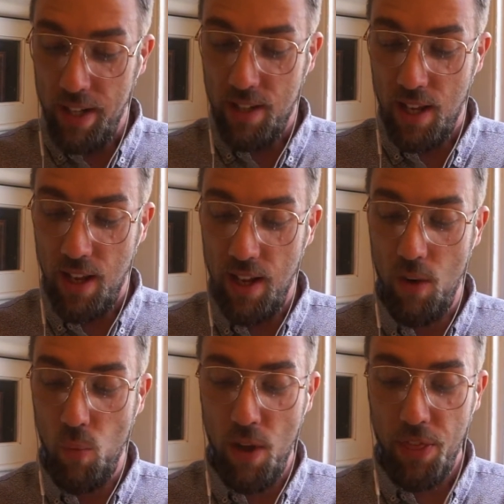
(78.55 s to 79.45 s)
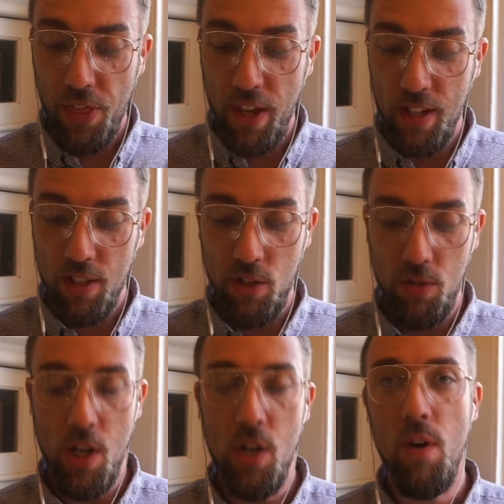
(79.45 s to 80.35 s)
But one thing
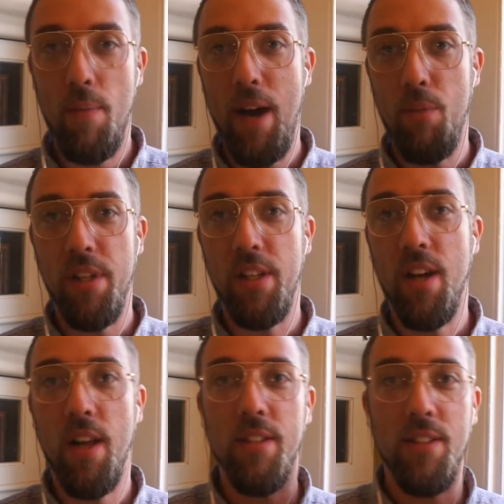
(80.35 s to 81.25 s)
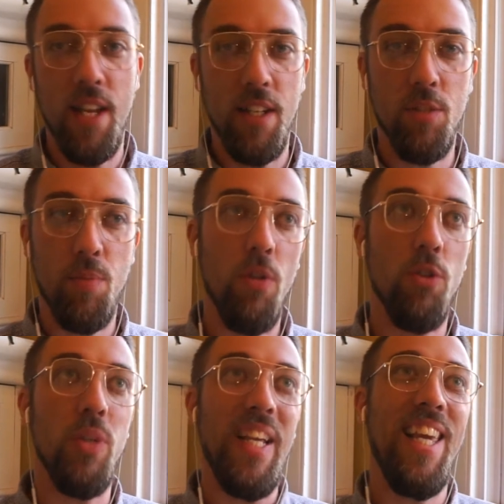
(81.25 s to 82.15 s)
to know about Billy Collins and his
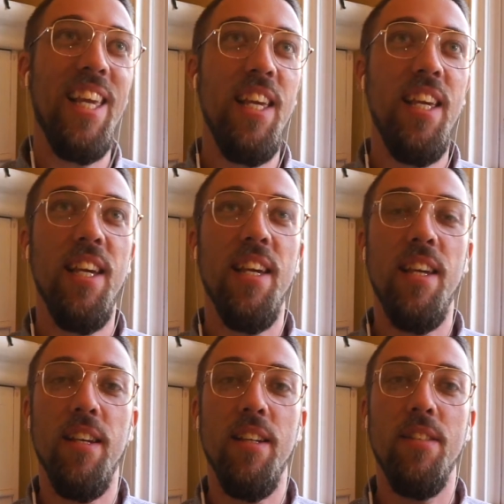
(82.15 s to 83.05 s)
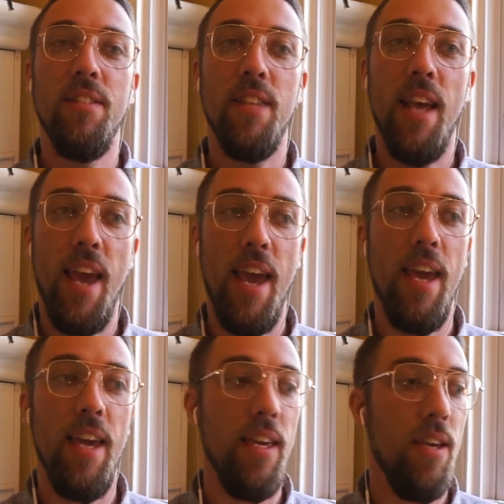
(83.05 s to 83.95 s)
poetry, he is
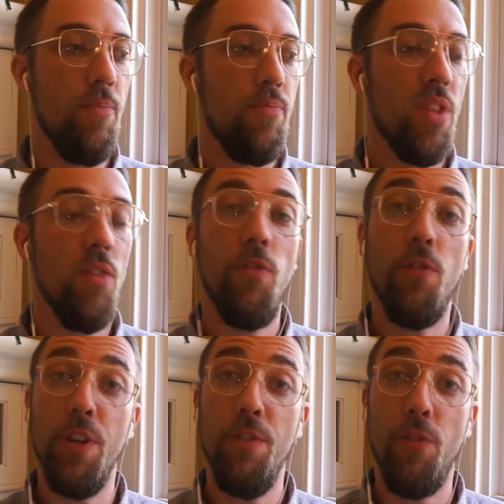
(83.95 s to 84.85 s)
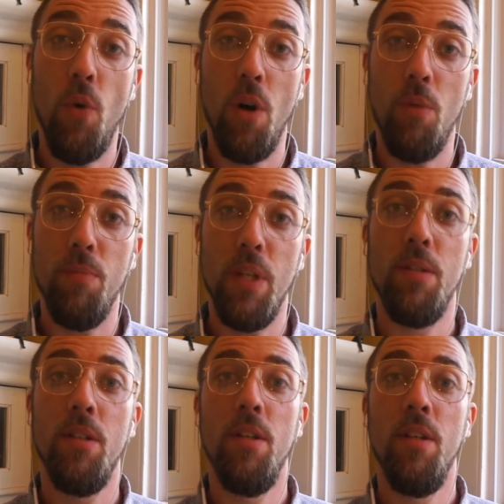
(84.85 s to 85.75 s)
a free-form
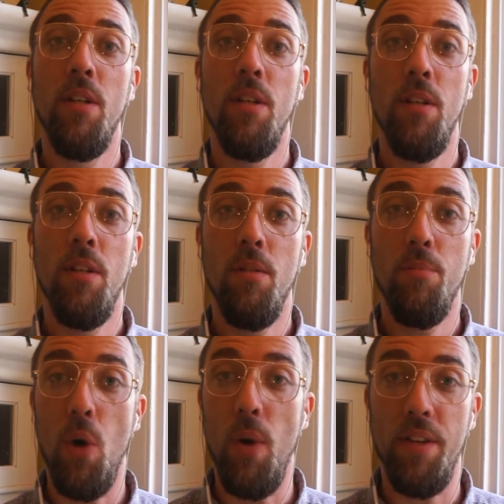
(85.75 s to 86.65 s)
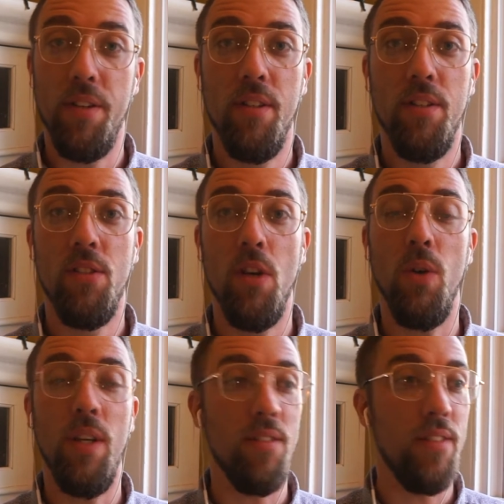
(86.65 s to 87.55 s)
poet.
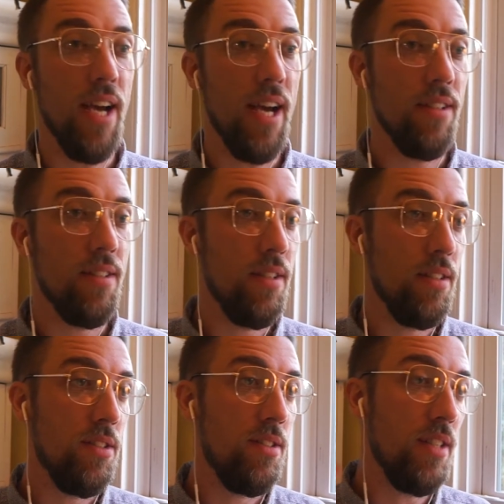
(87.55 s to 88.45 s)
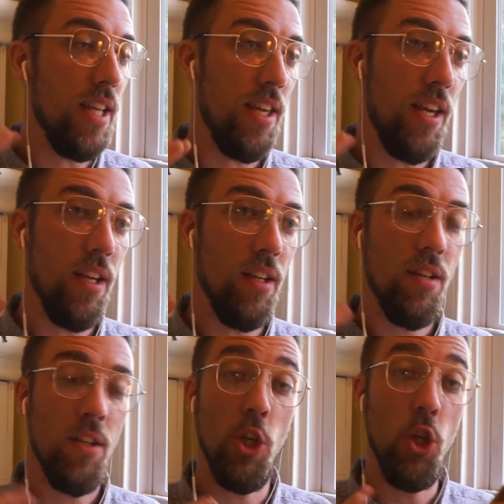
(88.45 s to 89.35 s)
So he's not
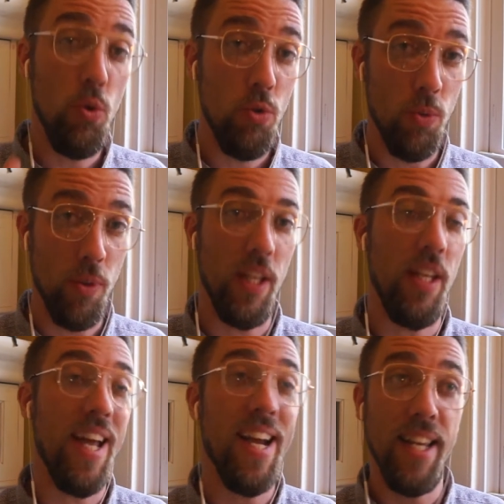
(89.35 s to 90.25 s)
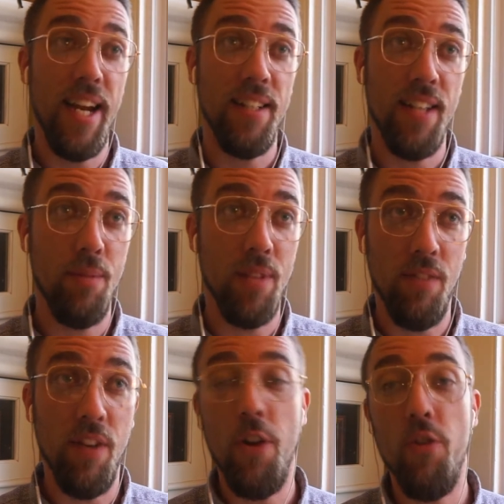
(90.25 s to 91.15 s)
sticking, usually, 99 times
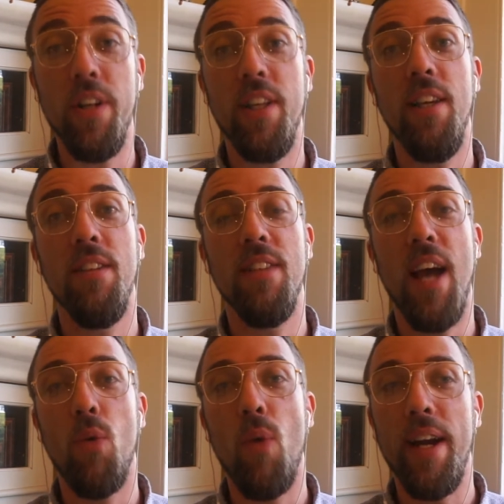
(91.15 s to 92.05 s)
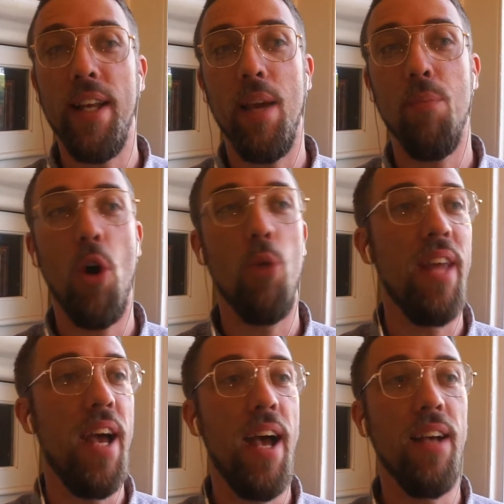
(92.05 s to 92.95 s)
out of 100, he is not writing a
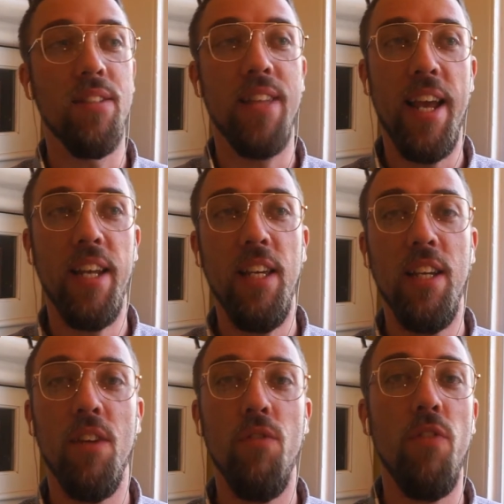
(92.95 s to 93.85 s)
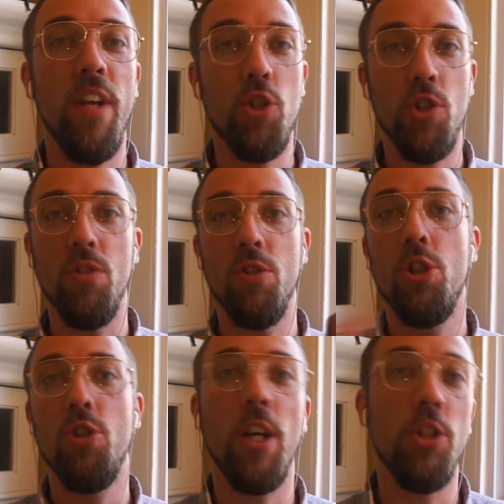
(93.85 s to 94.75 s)
poem that has any conventional
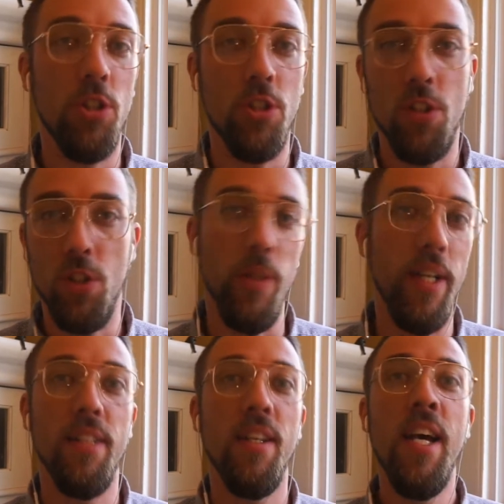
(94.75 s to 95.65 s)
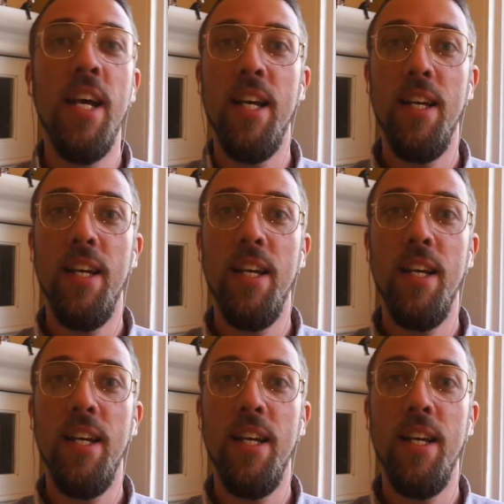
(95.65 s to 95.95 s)
structure to it.